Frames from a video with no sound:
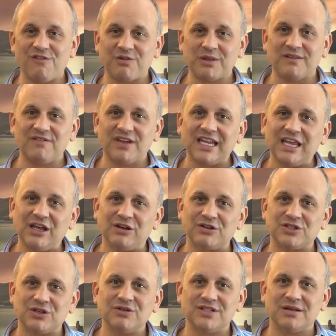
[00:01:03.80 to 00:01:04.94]
from the videos
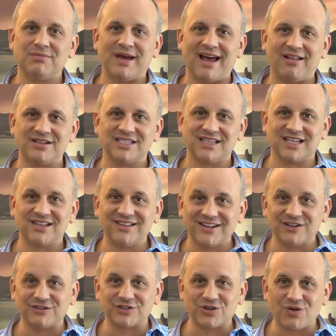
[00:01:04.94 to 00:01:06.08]
using Balance in the
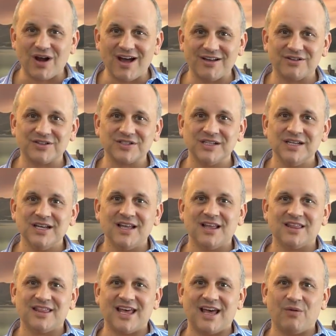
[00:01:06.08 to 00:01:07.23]
clinical trials,
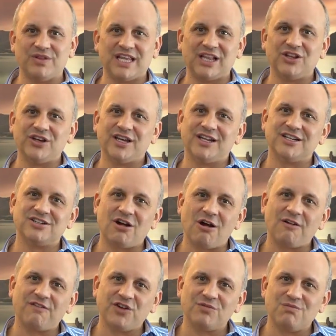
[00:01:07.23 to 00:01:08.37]
that when they look at a
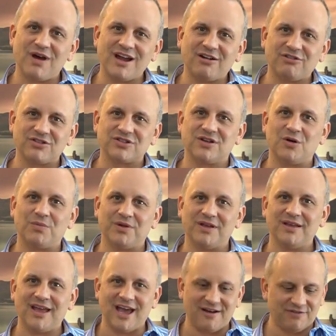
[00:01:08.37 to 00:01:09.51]
dark field
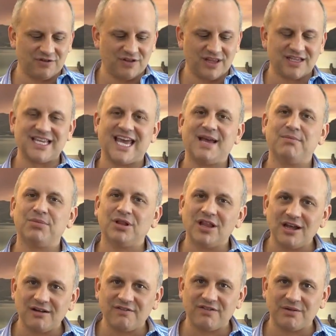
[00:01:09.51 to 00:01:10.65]
microscopy after they take
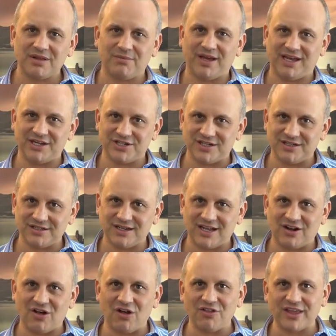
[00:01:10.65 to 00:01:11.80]
blood from the patient and
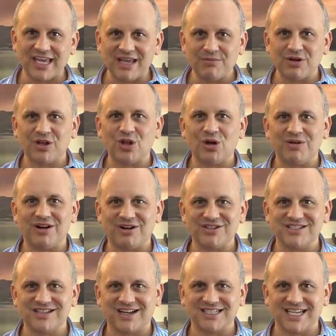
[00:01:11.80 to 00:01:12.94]
all the hemoglobin are
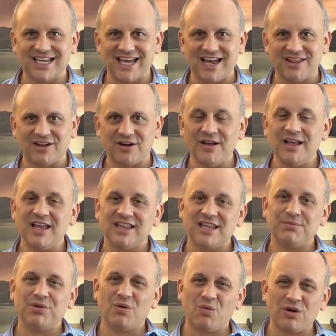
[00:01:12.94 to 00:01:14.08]
stuck together, they
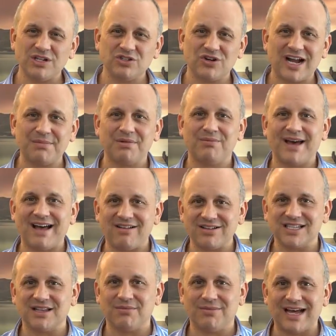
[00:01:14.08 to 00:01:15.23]
put 1 drop of Balance
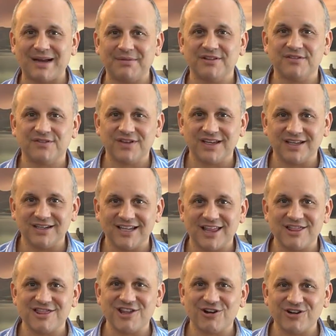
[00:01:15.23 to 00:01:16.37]
on the bottom of the feet
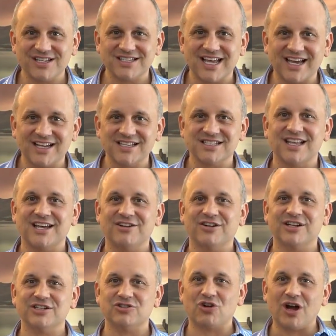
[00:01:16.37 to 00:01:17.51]
and 30 seconds later
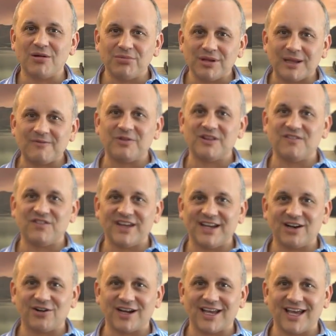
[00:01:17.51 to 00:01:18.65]
can draw blood from the
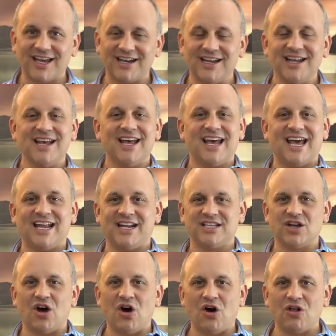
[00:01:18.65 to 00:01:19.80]
finger again and it's
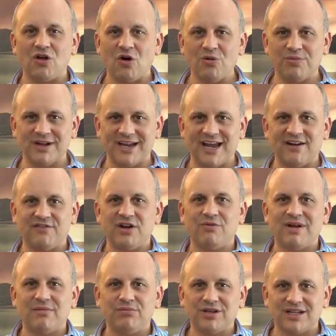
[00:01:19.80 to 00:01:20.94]
all open. Every
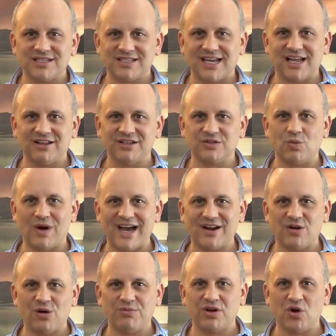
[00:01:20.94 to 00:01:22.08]
red blood cell is wide
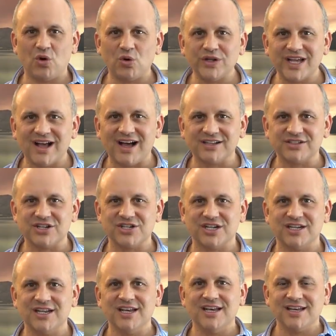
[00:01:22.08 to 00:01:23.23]
open, holding oxygen,
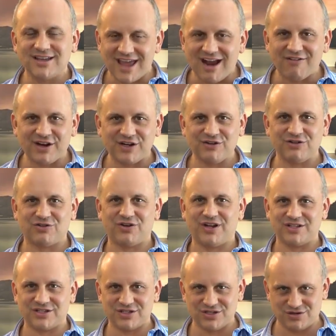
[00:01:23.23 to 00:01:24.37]
carrying
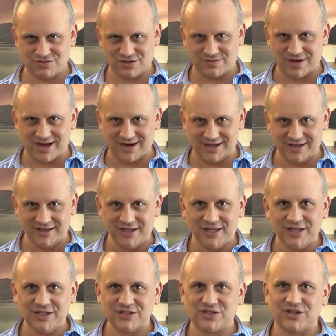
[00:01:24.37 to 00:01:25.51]
nutrients to the body.
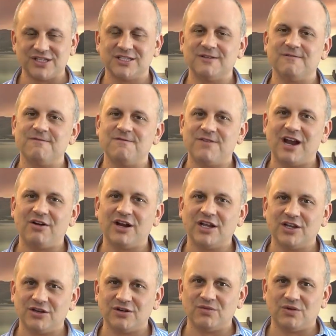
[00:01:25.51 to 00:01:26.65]
So this is a very
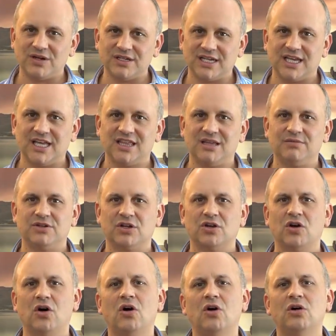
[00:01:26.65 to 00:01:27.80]
good one to get them to
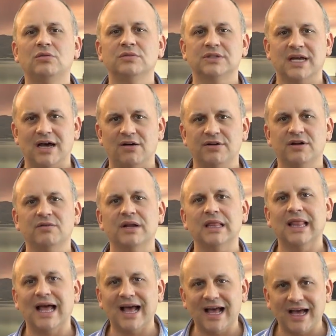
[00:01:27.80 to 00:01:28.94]
calm down and
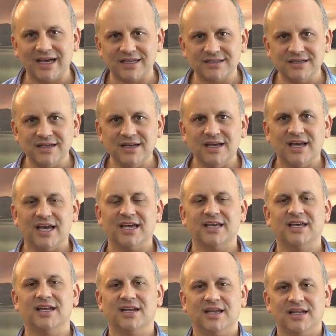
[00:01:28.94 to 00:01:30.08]
relax and
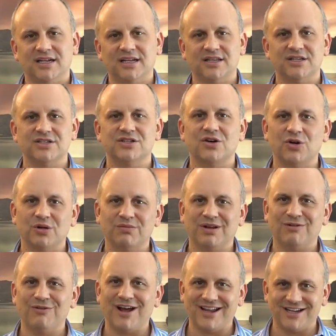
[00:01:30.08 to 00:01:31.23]
get into the zone and be
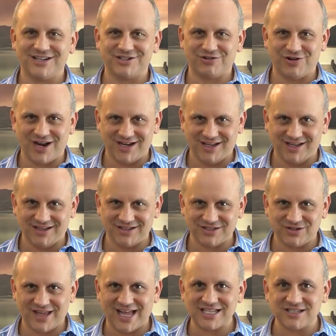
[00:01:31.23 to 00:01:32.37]
ready to training.
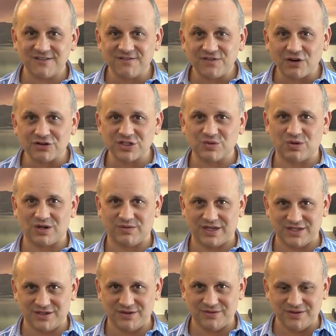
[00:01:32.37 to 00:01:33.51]
So that's the first one we
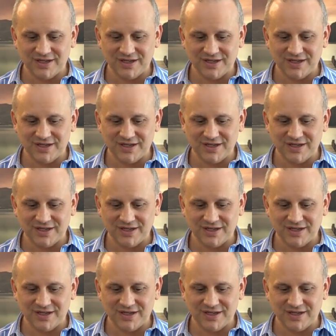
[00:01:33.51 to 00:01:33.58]
do.